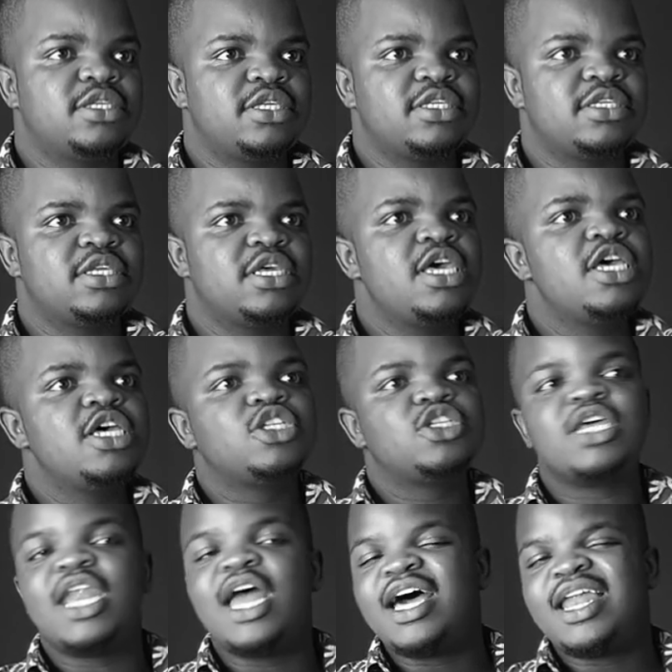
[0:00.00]
Yes. Okay. So
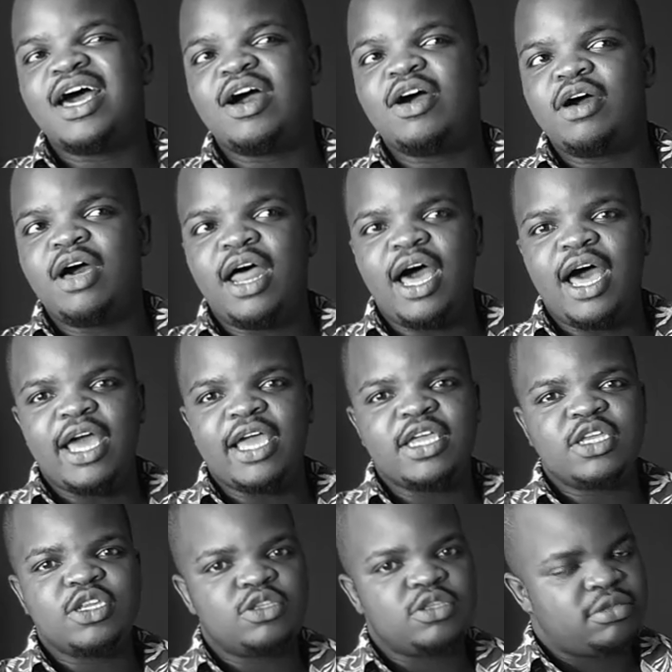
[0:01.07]
now, now
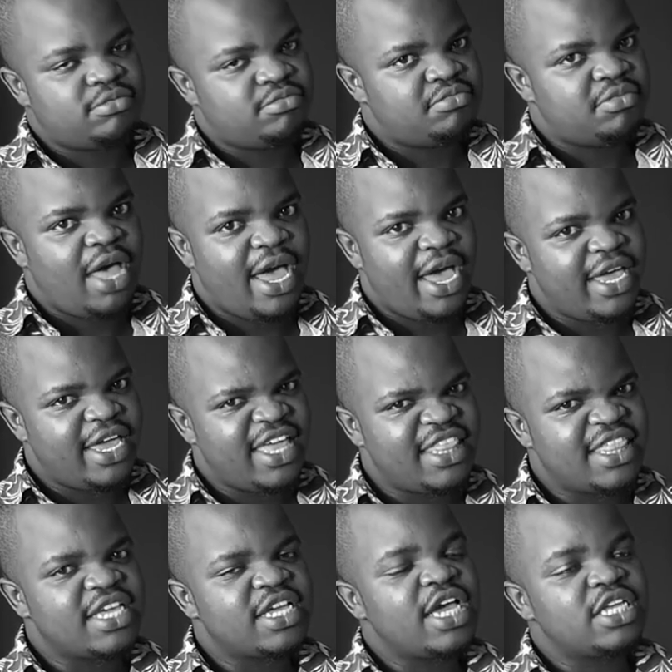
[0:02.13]
I, I, I
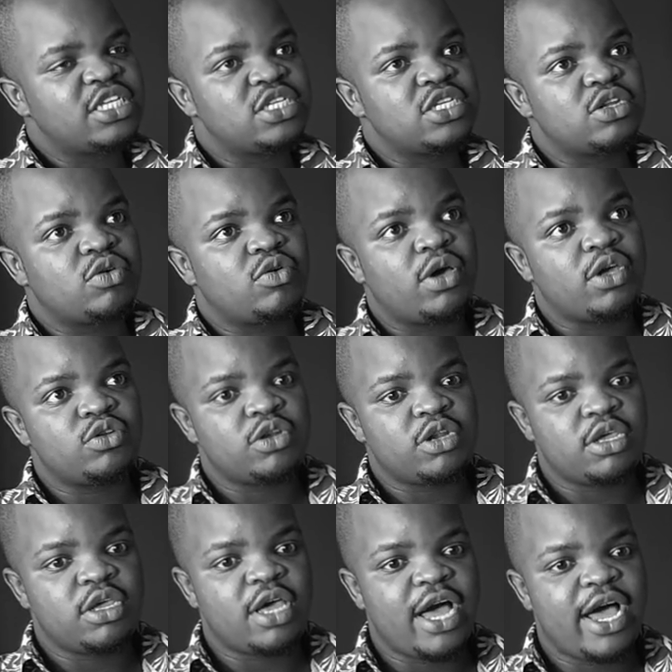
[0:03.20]
think I said it quite on
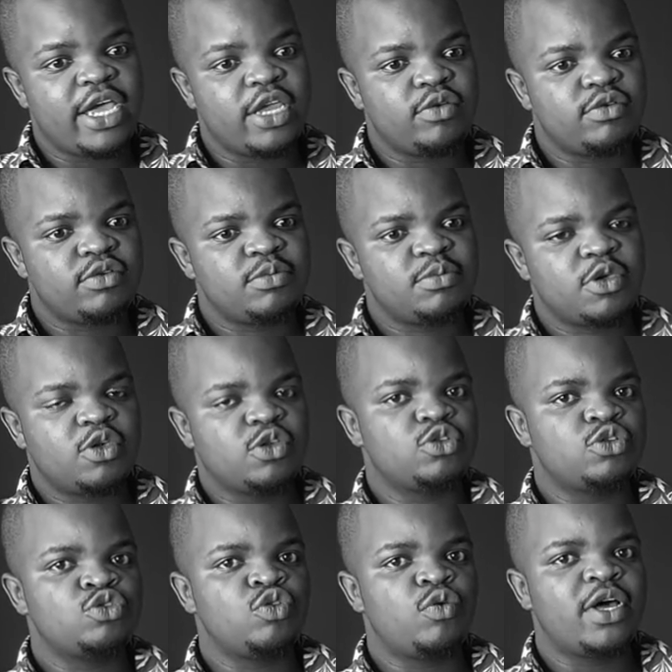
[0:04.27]
a high note because
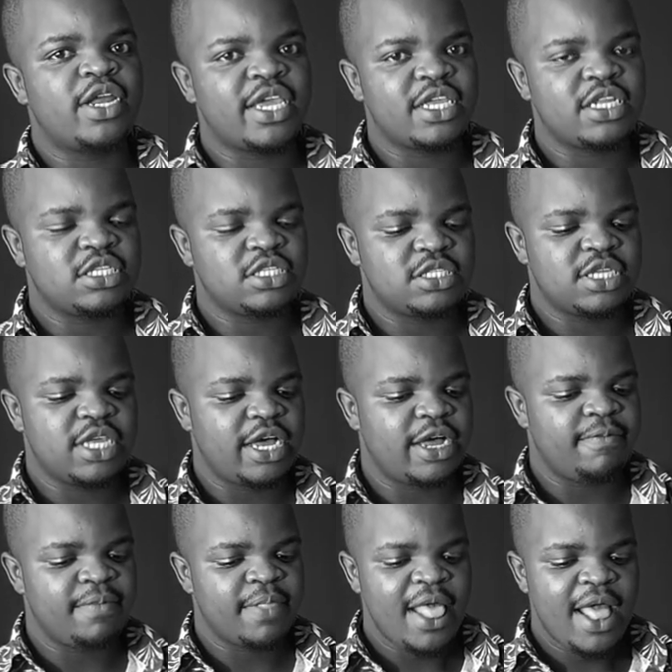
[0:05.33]
also what I did is
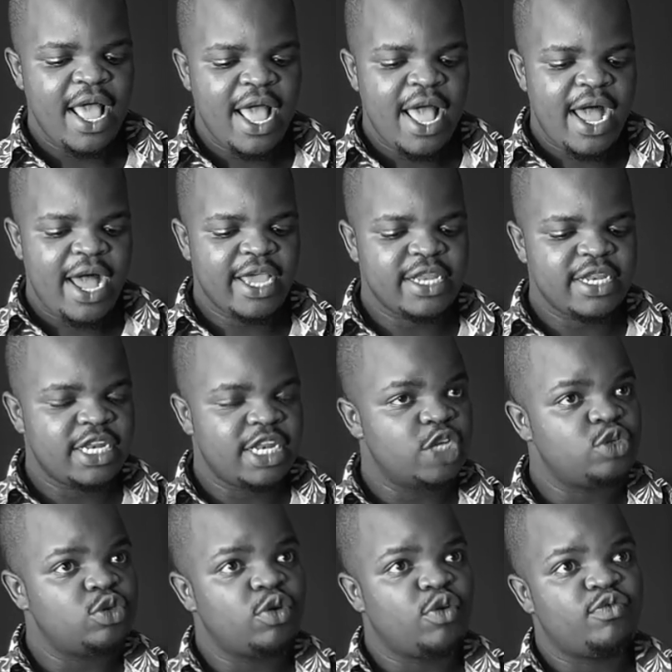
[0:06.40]
um, I had a
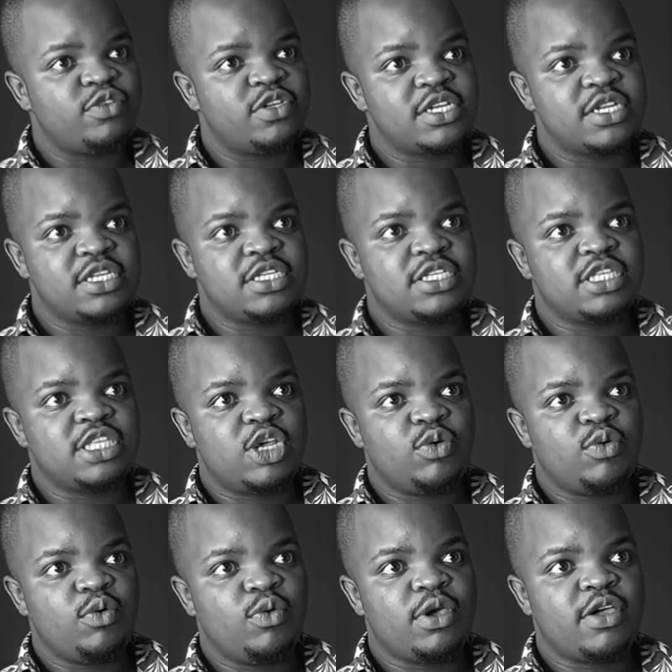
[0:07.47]
network of technicians that
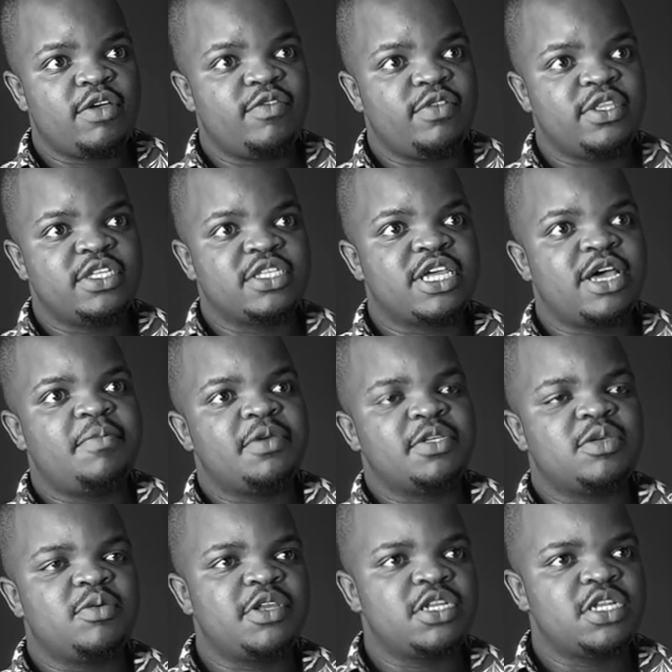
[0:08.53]
were working for this company.
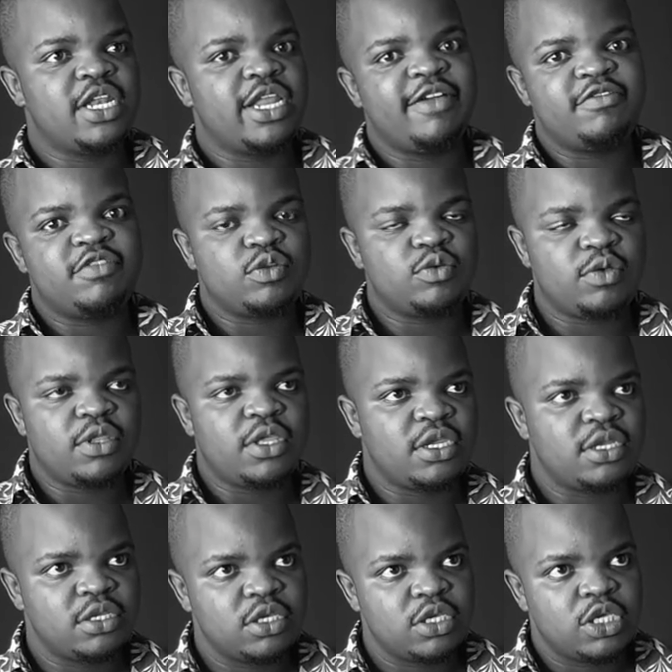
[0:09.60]
So I left and all that.
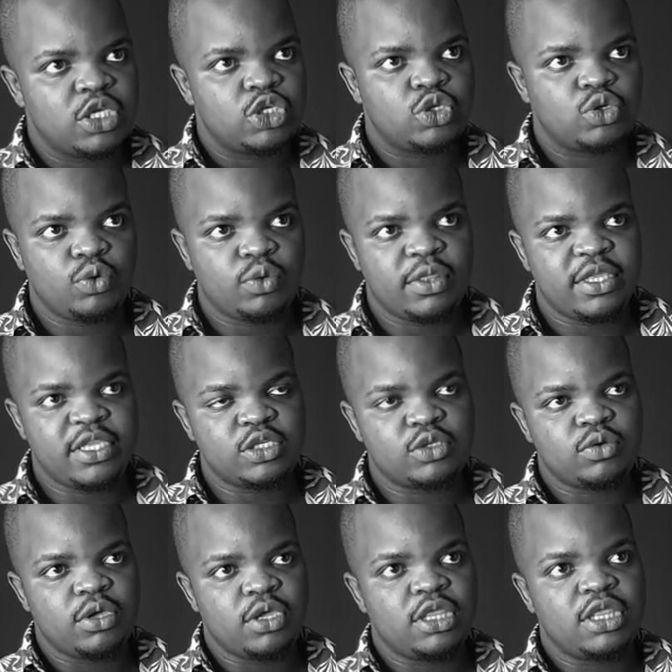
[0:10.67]
Yeah. So these
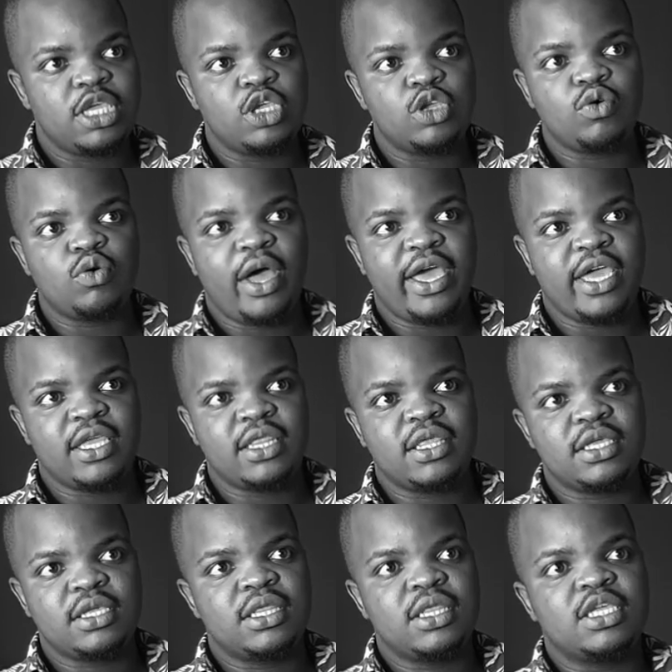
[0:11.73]
way they knew I had
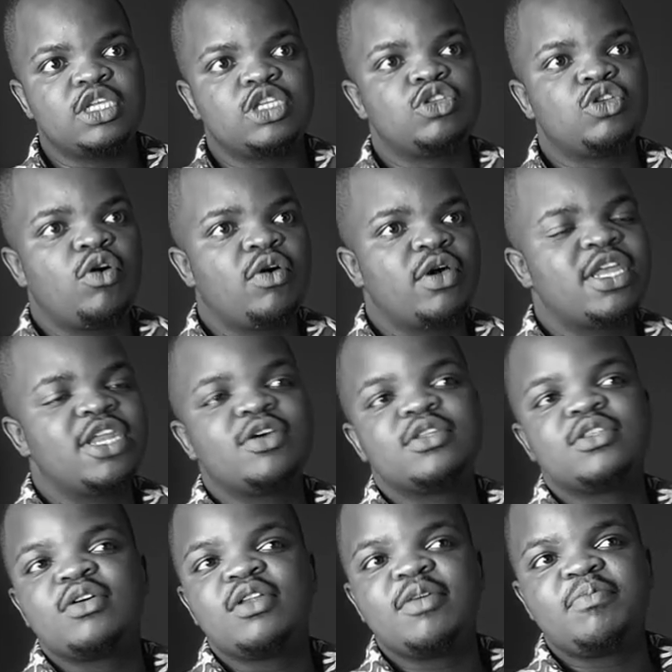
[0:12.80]
the, the stock, and I was
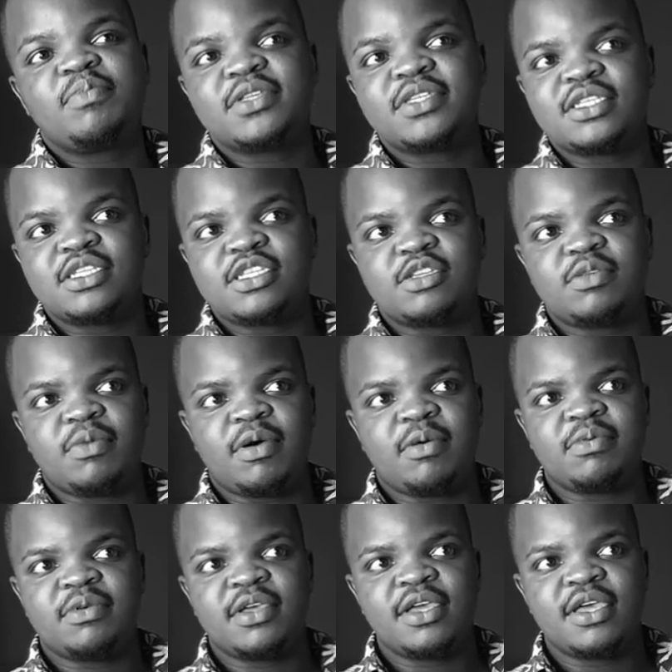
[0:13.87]
the only person in
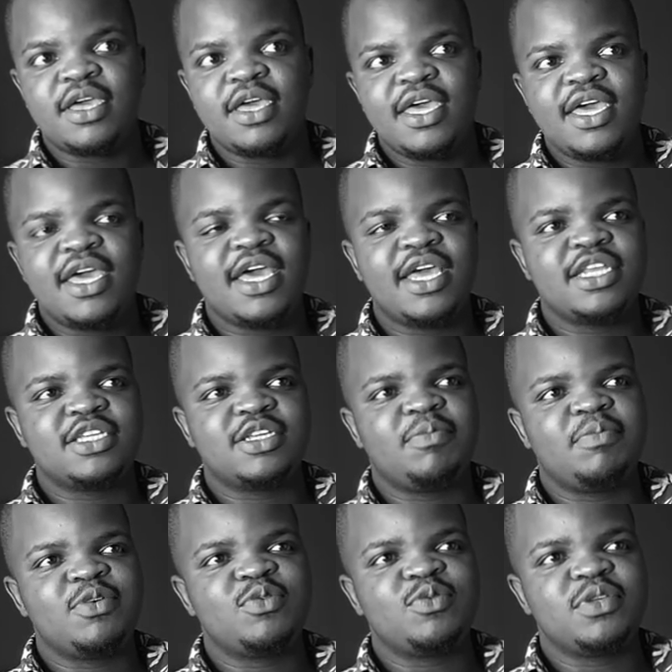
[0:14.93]
Zimbabwe. Ah. And at some
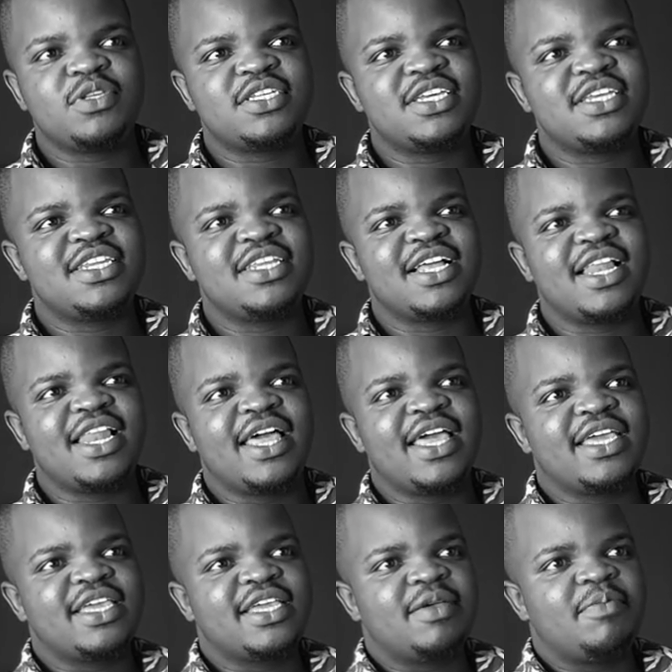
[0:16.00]
point we were sending
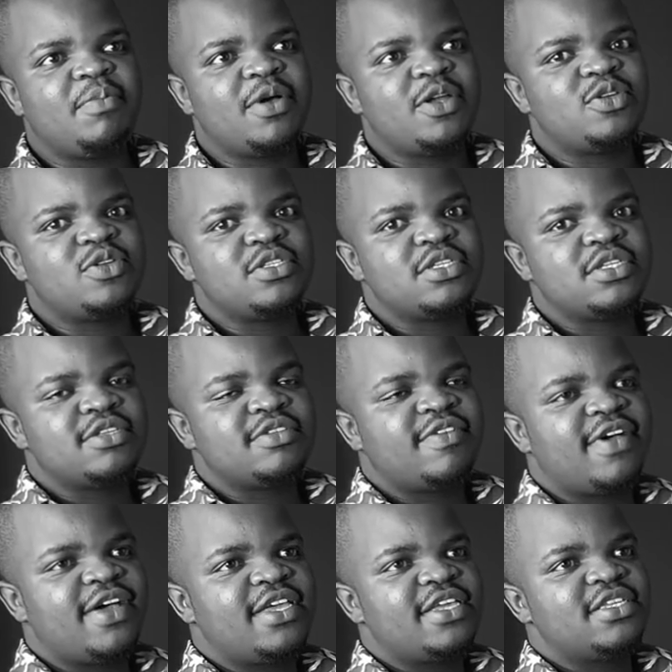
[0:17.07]
like batteries as
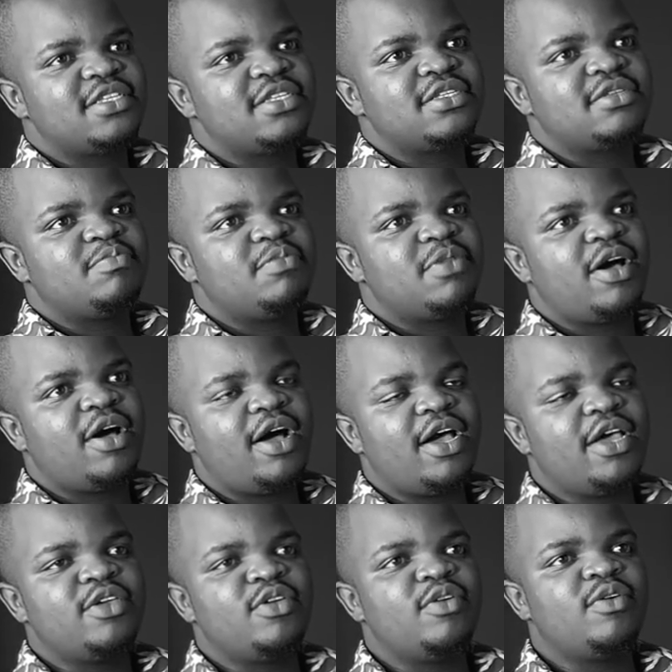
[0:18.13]
far as
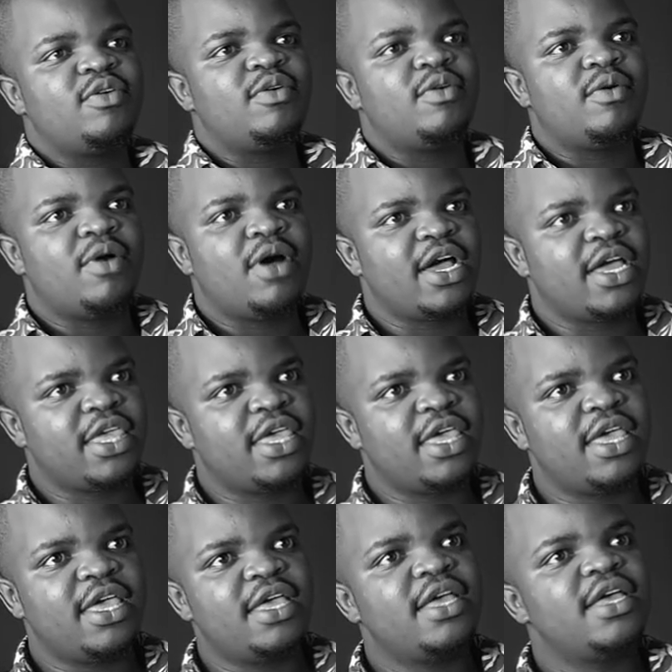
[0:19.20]
Blayo,
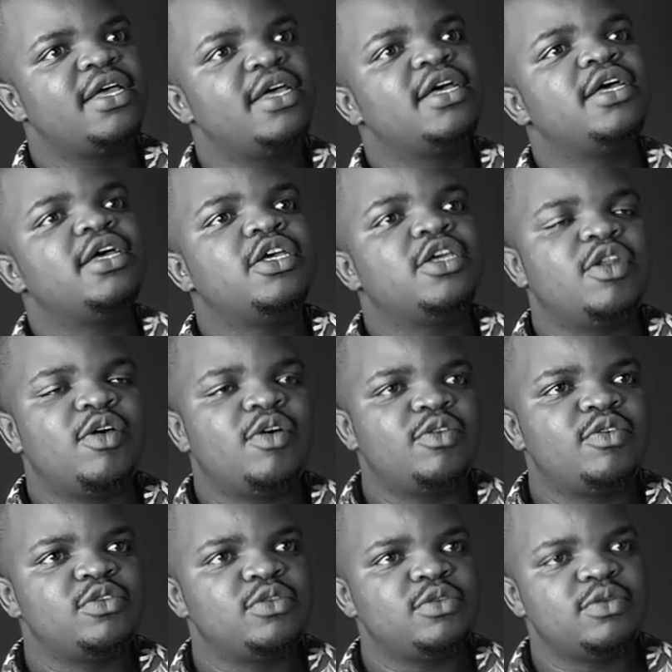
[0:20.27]
Hwange, you know,
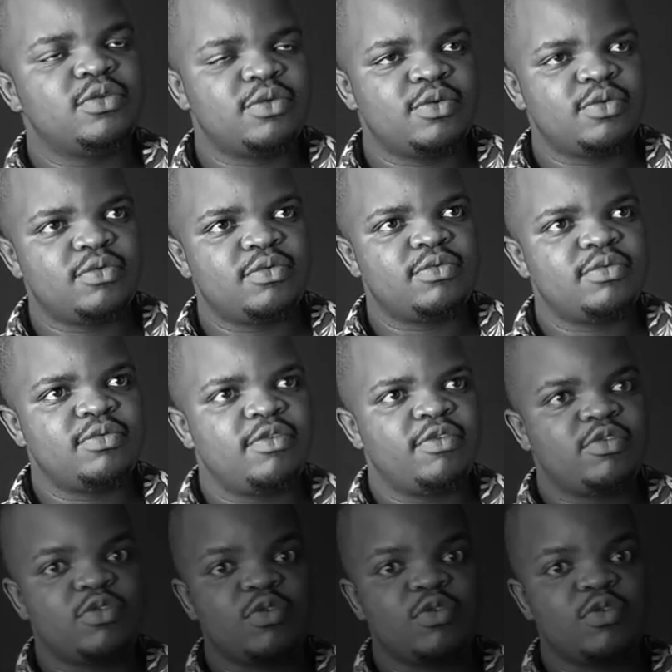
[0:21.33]
to. So